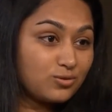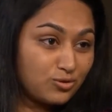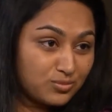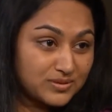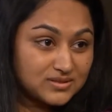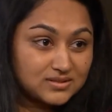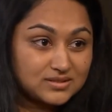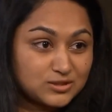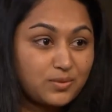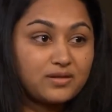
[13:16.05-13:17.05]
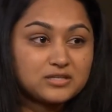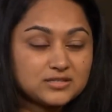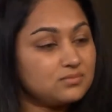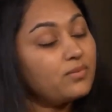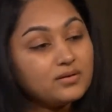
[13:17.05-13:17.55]
local businesses,
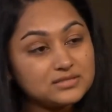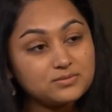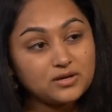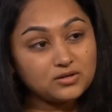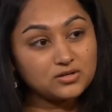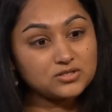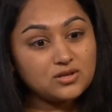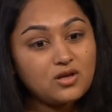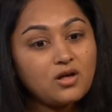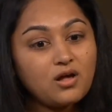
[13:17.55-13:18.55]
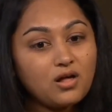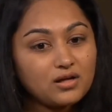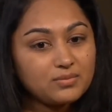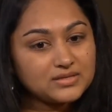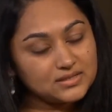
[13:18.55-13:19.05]
policymakers,
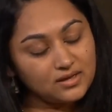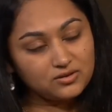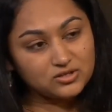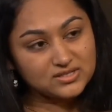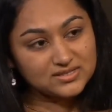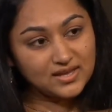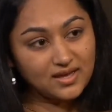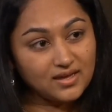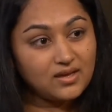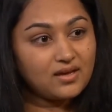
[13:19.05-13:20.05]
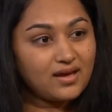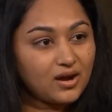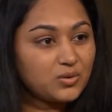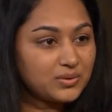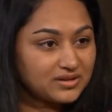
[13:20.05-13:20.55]
all coming together to say,
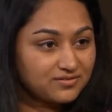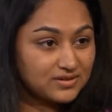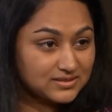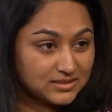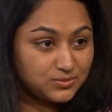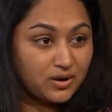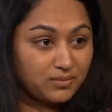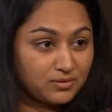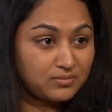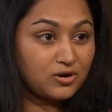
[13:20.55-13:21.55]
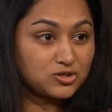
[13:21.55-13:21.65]
how are we going to fix this problem?